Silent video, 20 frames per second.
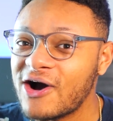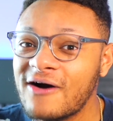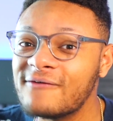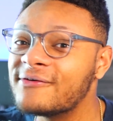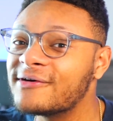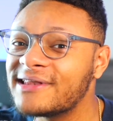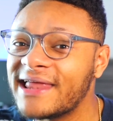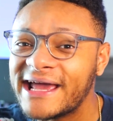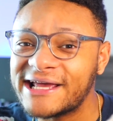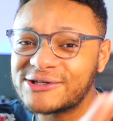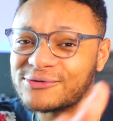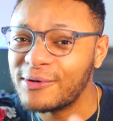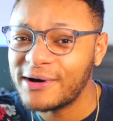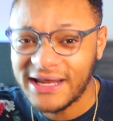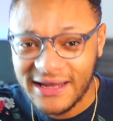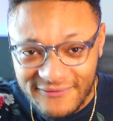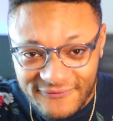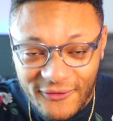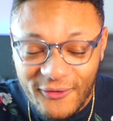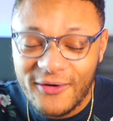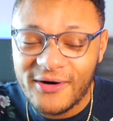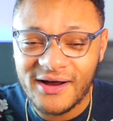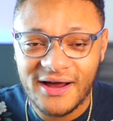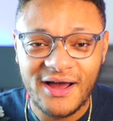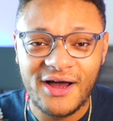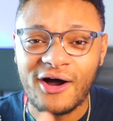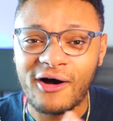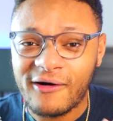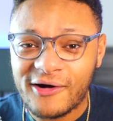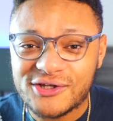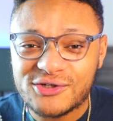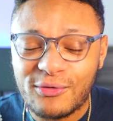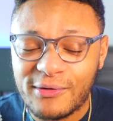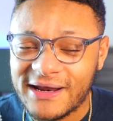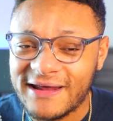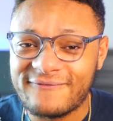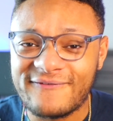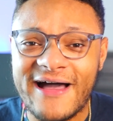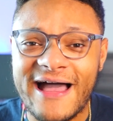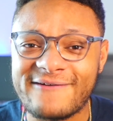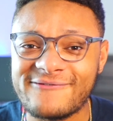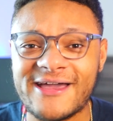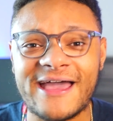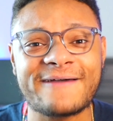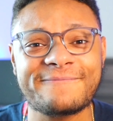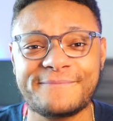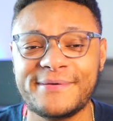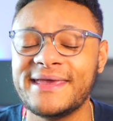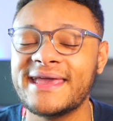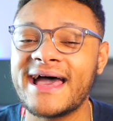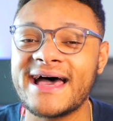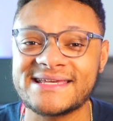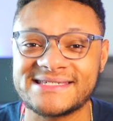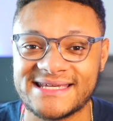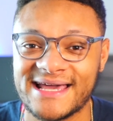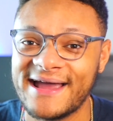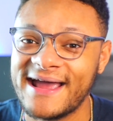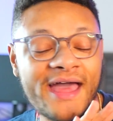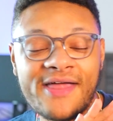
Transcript: over like 24 or 25 FPS.